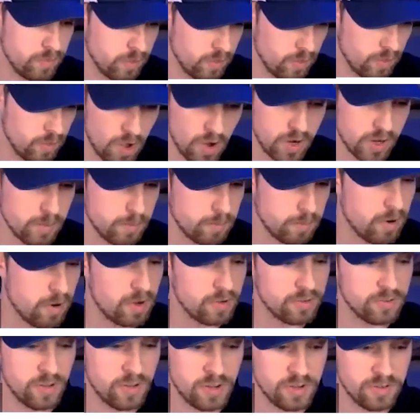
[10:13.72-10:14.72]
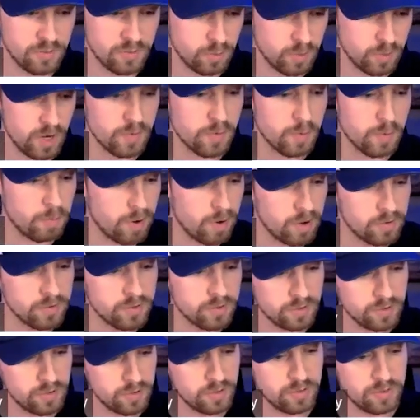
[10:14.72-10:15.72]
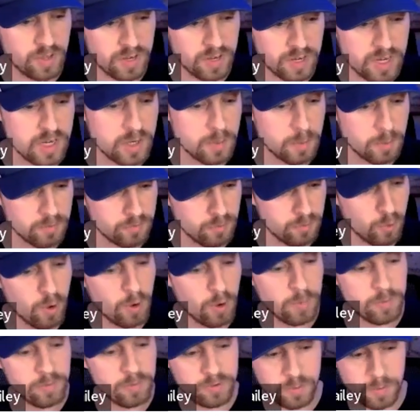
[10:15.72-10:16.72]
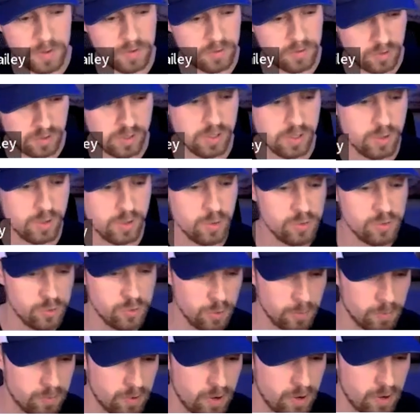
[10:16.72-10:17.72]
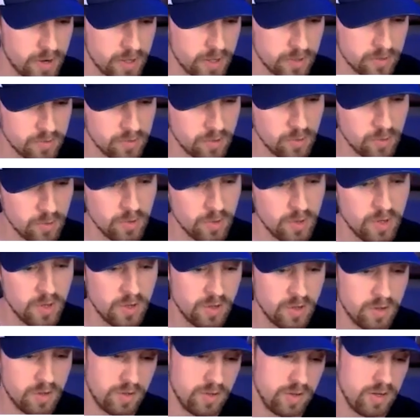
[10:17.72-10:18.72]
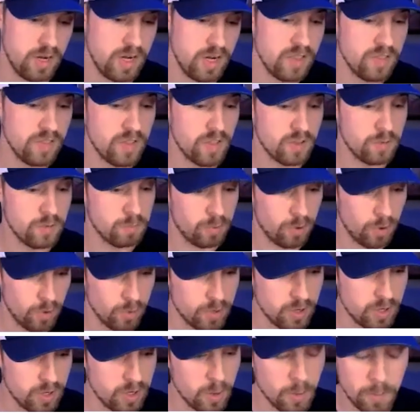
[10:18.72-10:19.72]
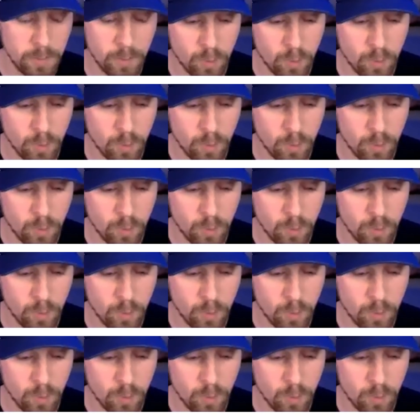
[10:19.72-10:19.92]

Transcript: the login process, whatever processes they need to perform to basically use your product. So anything that's broken or